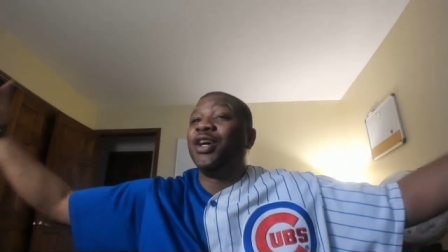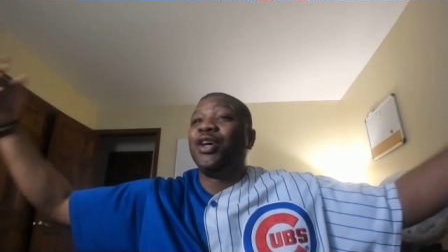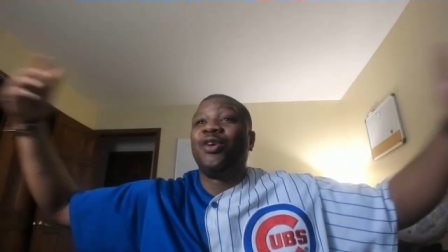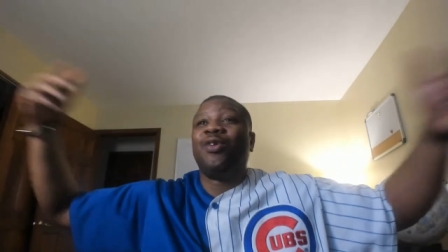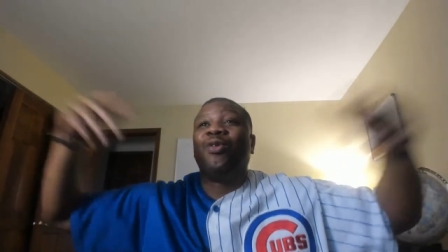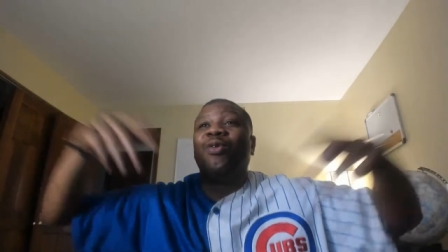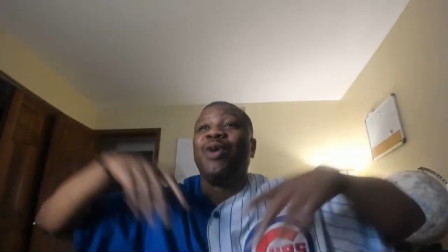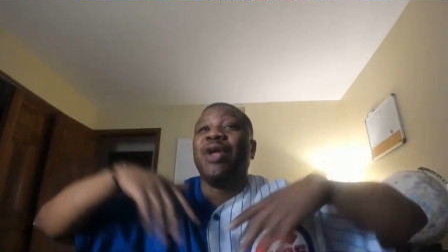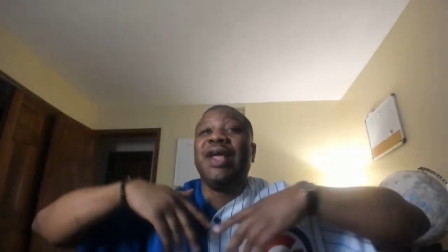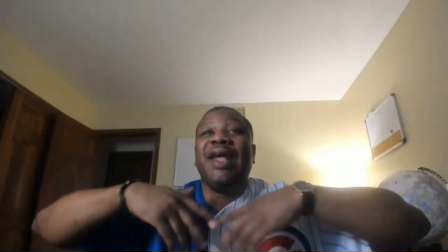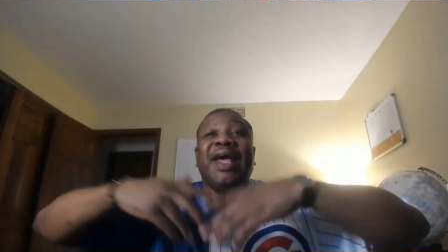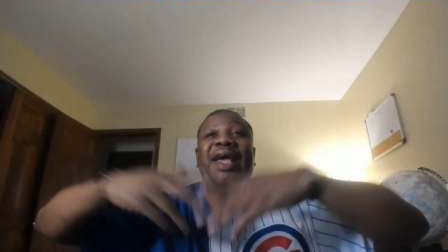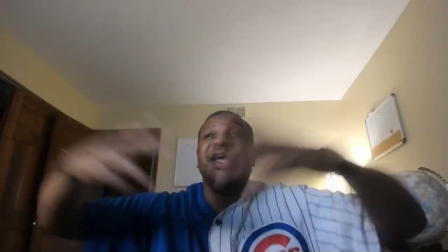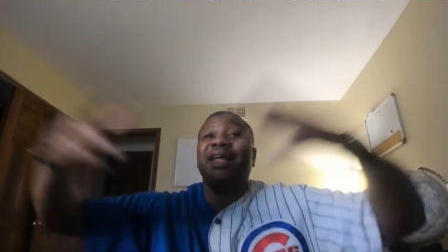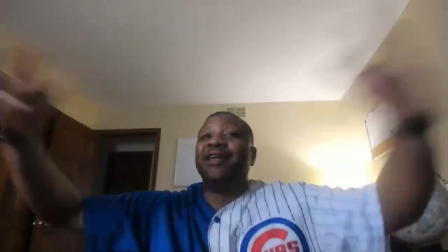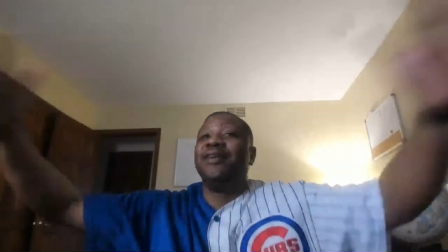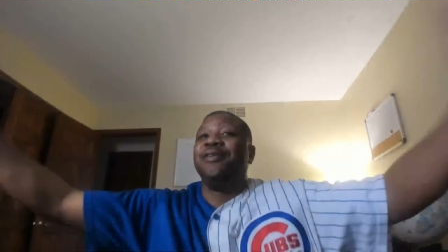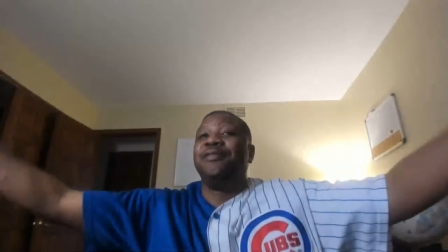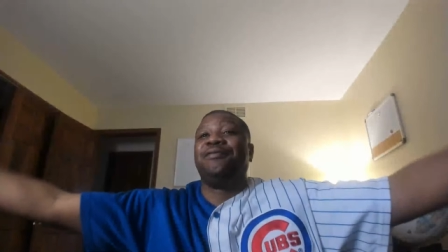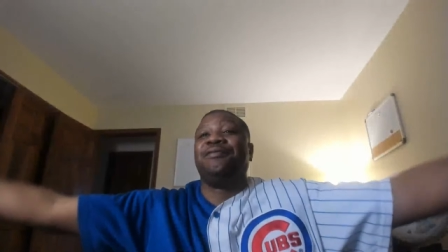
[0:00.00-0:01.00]

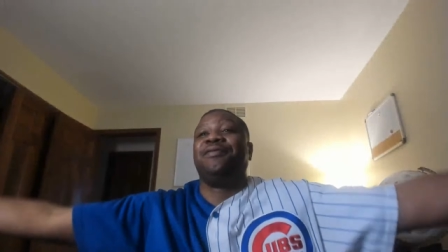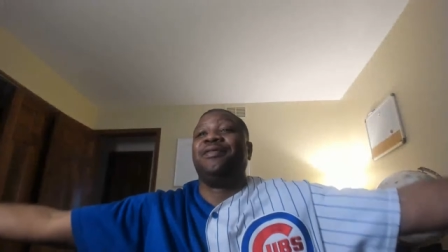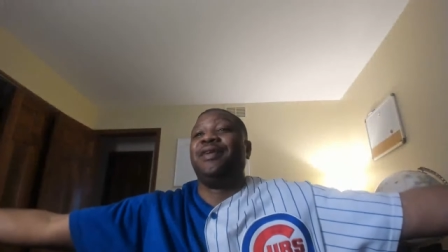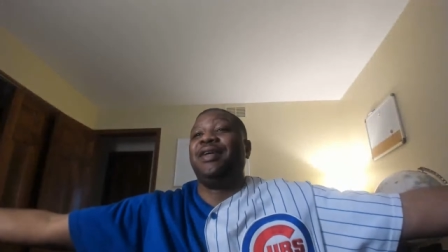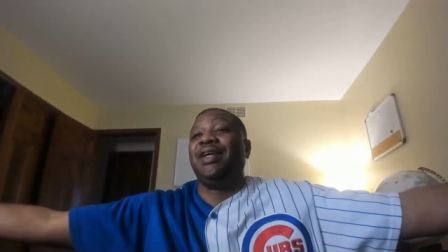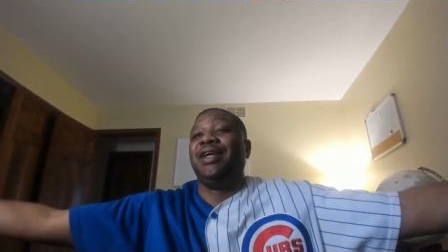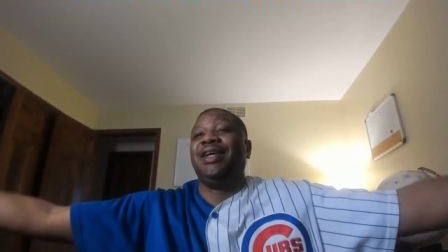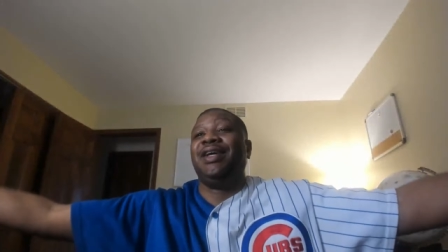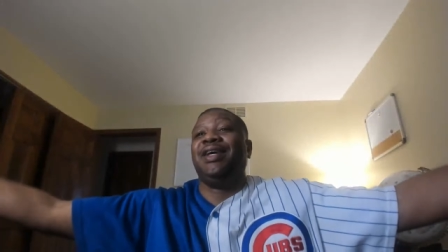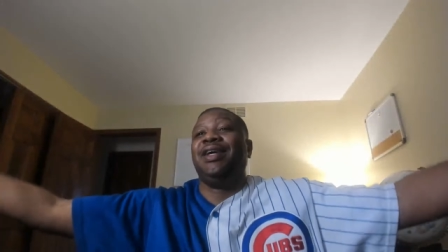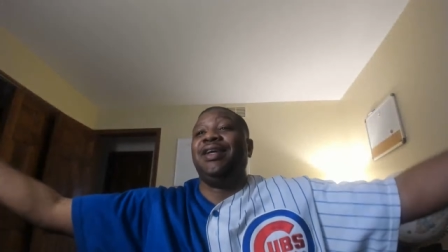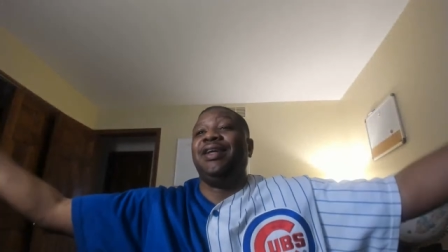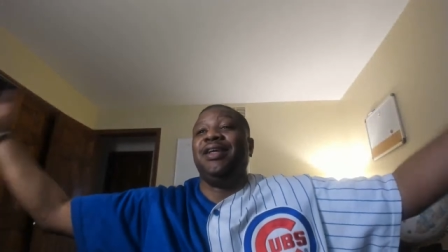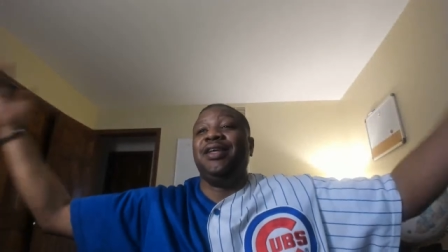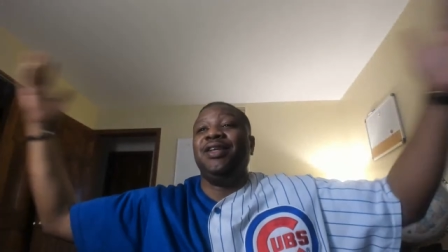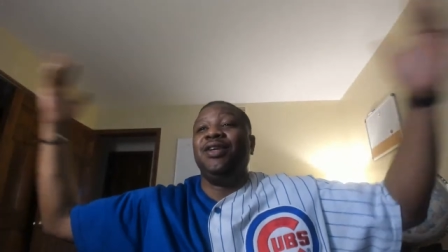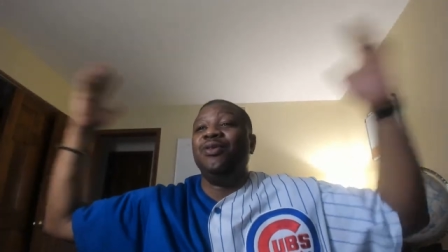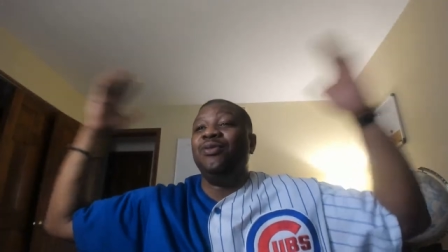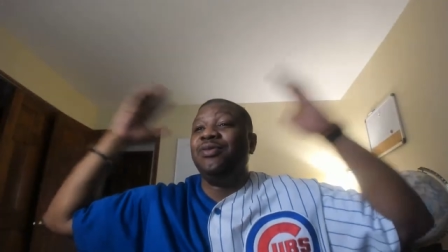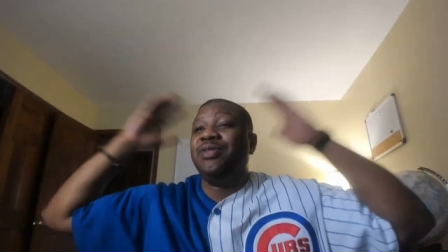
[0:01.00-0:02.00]
Creative,
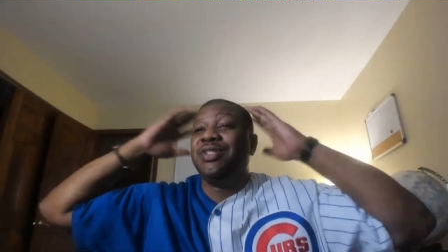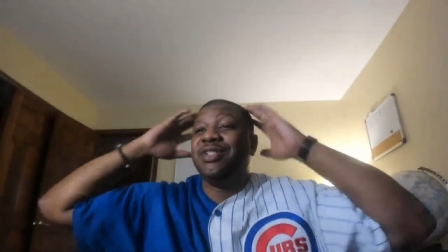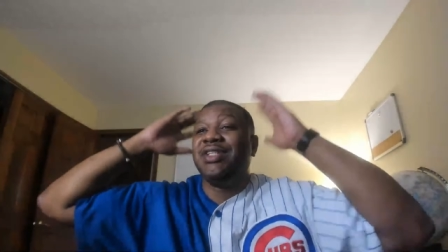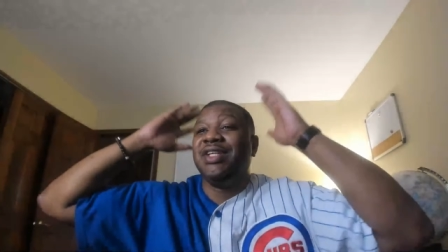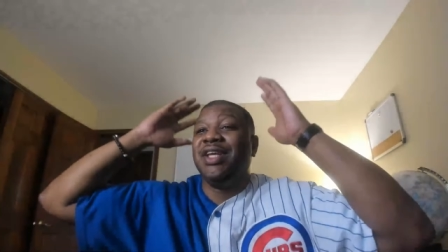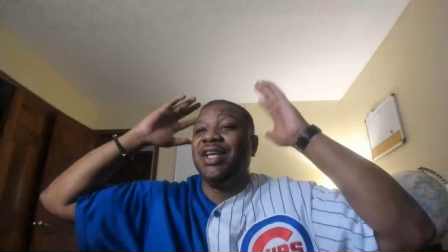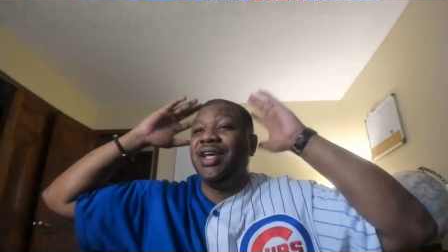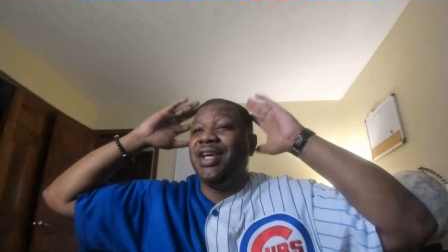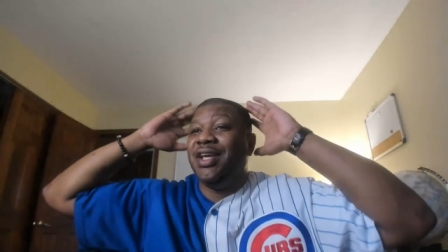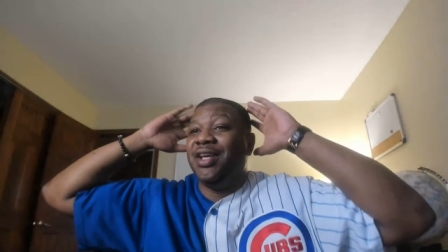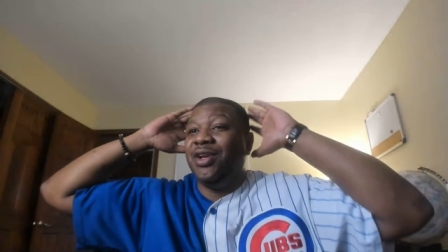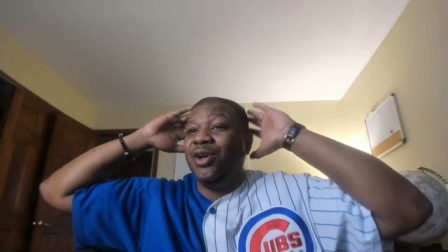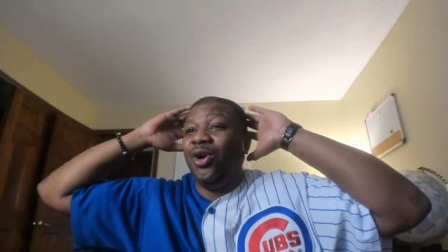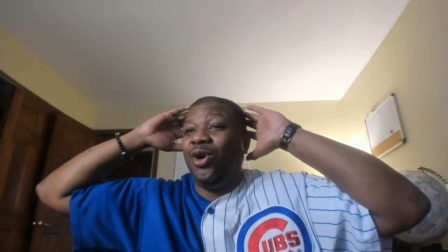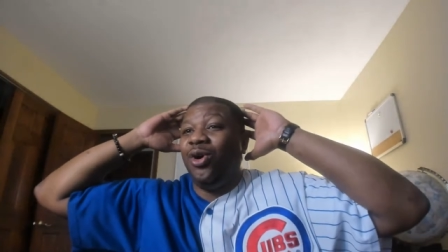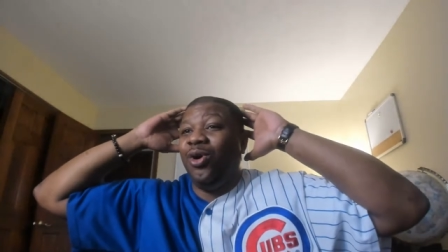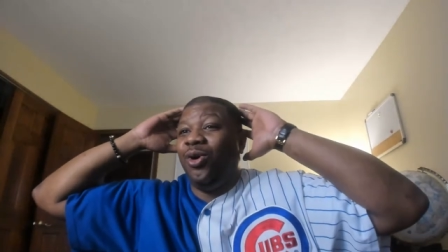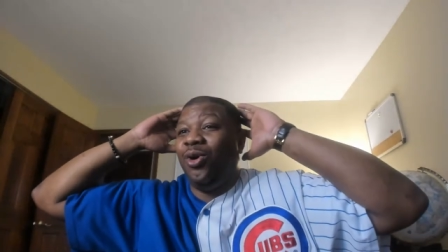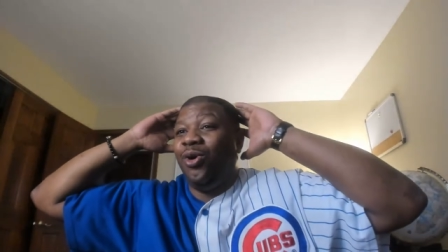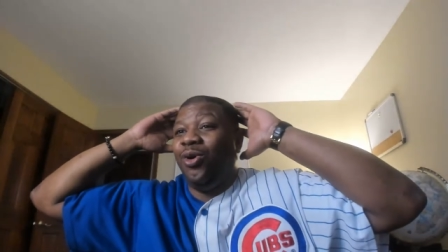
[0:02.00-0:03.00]
you see it
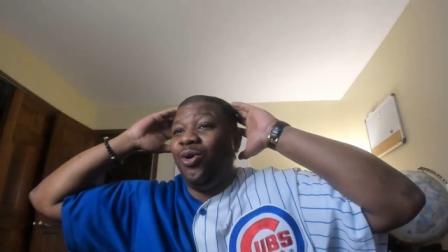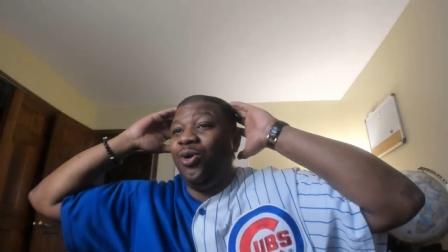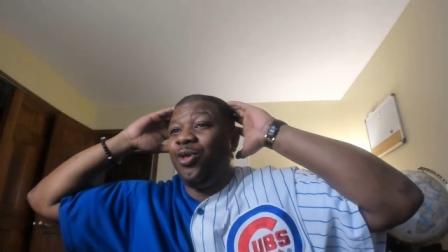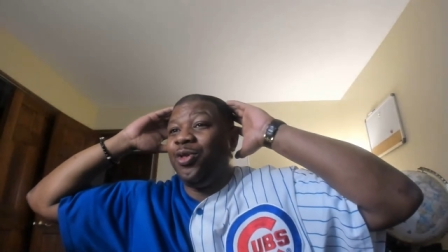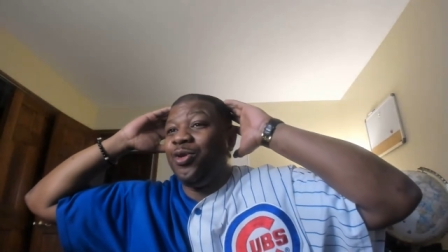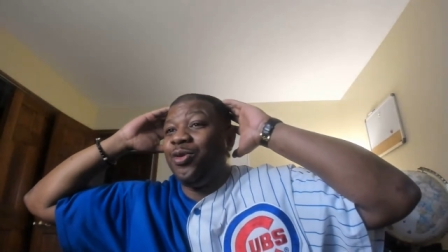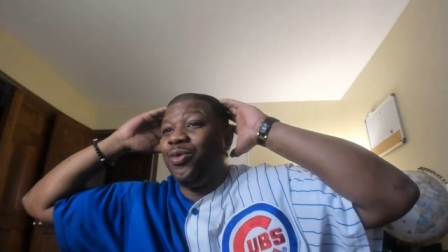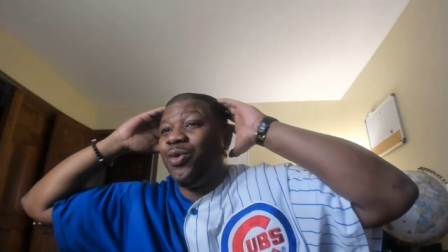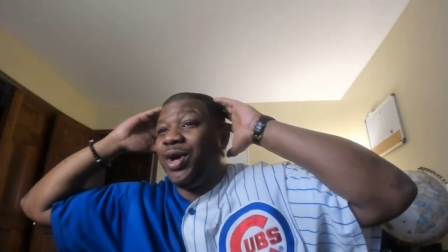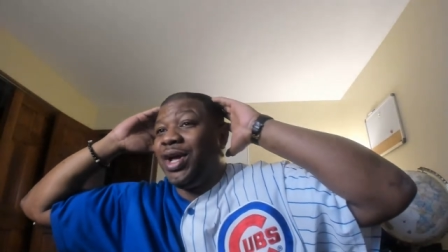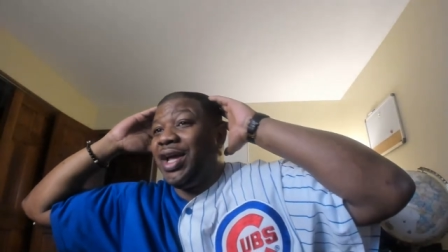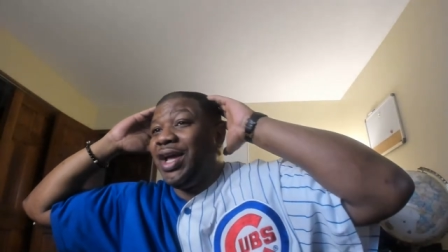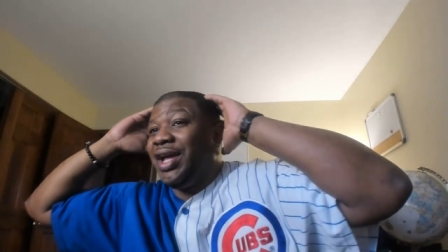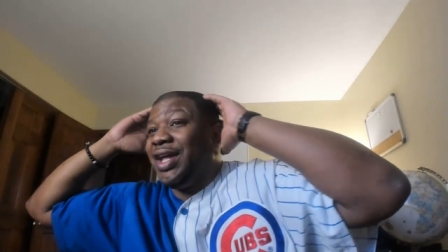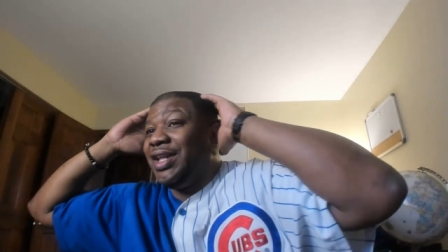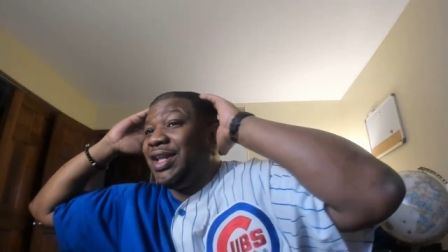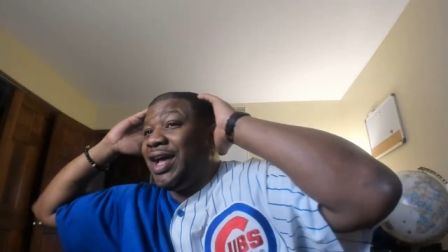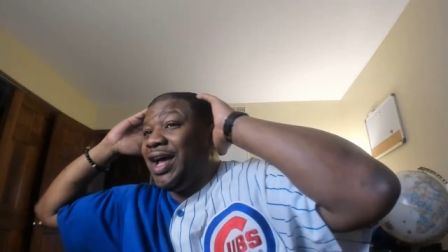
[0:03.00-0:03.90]
all the way